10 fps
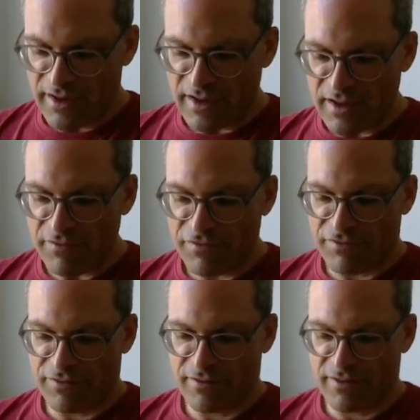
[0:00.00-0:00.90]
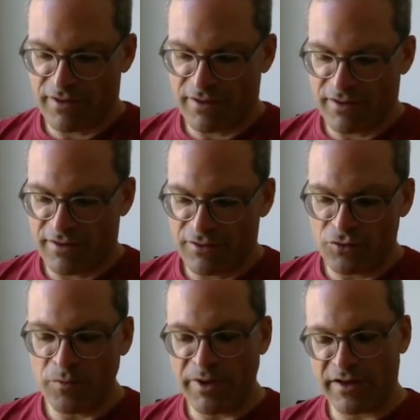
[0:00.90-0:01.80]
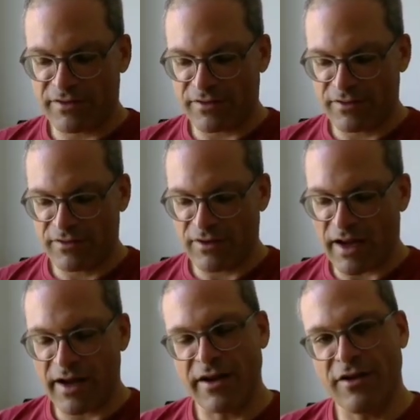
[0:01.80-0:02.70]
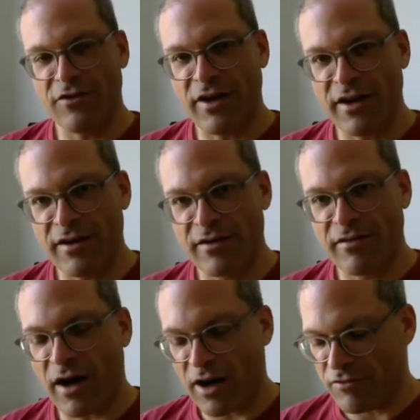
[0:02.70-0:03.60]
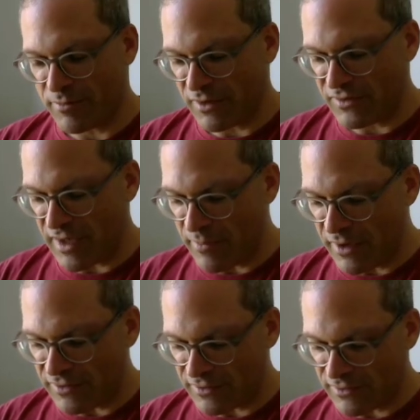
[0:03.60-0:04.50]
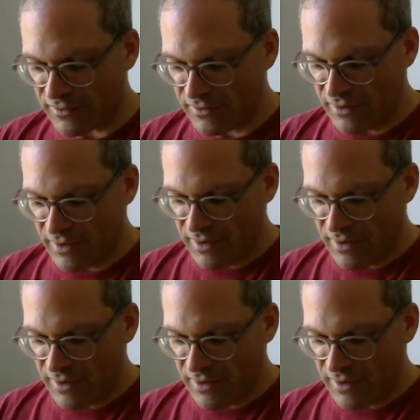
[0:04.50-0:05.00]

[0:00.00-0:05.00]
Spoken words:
if two pixels I and j are from the same instance,